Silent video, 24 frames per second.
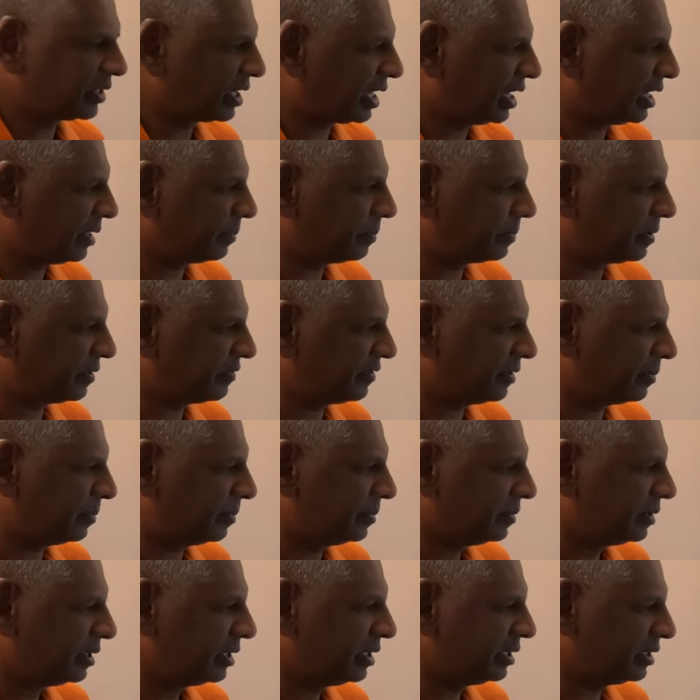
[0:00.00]
I prefer
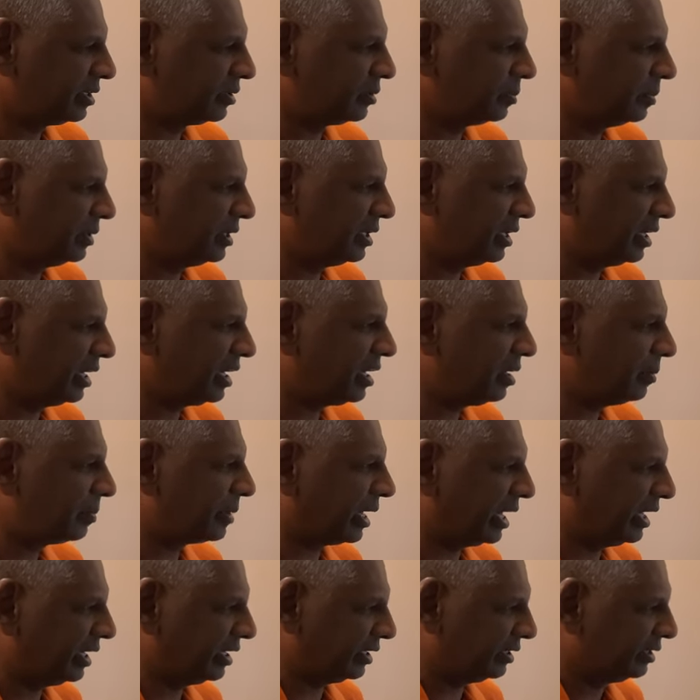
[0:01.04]
it to be a little
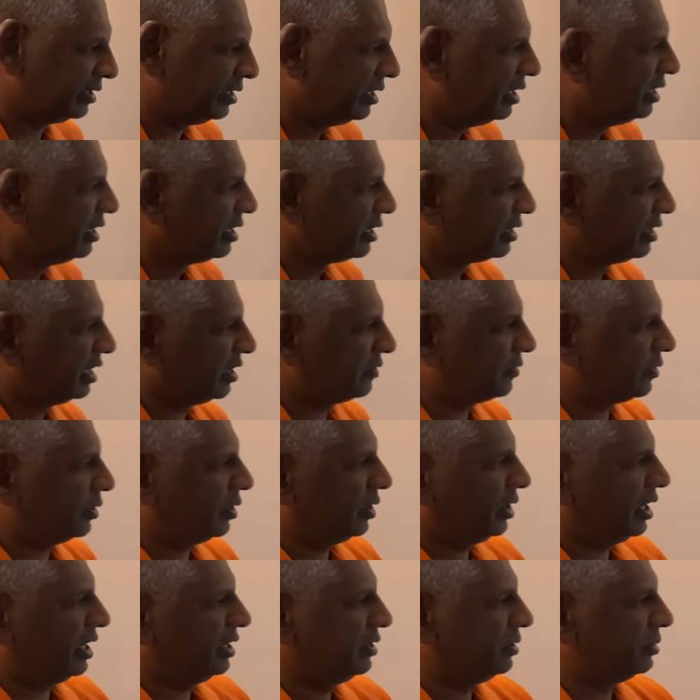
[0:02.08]
brighter.
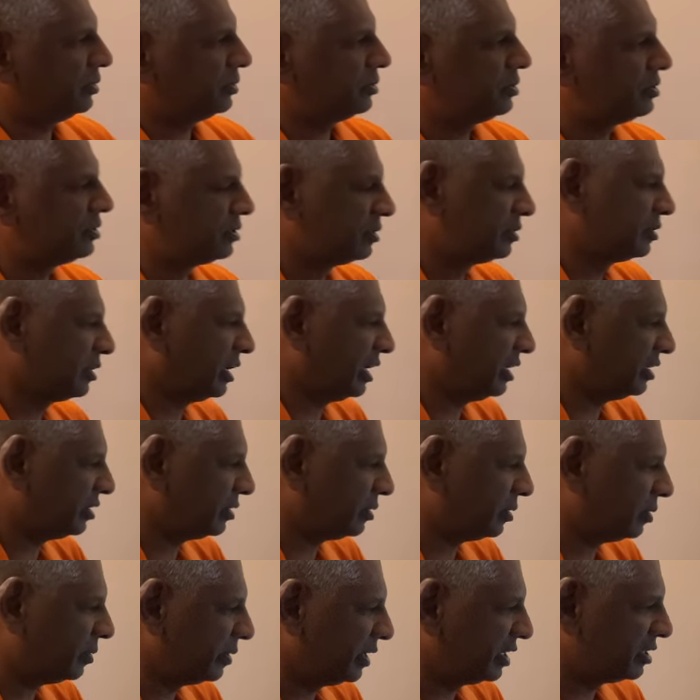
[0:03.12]
Therefore, I
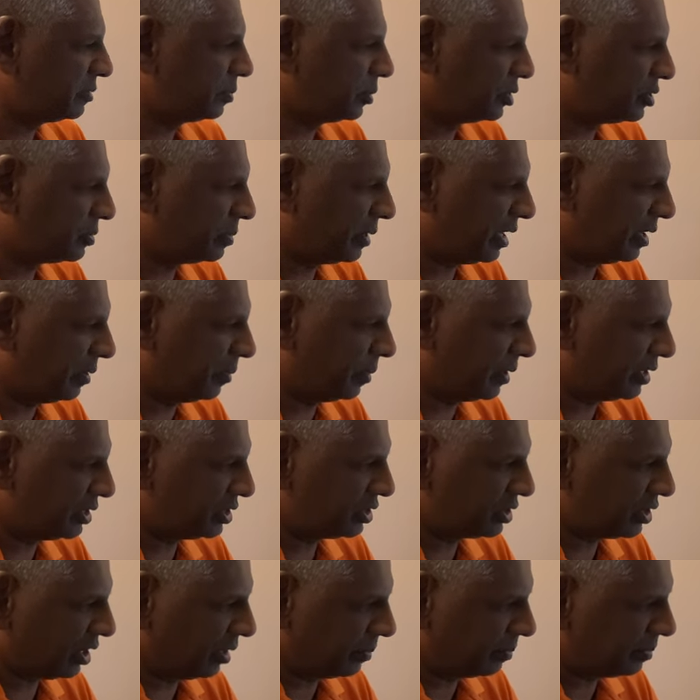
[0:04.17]
overexpose by one
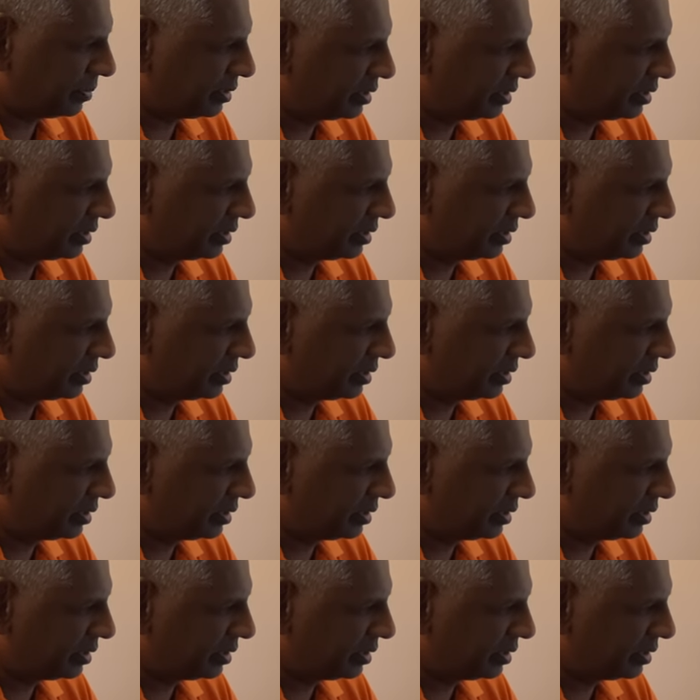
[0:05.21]
stop.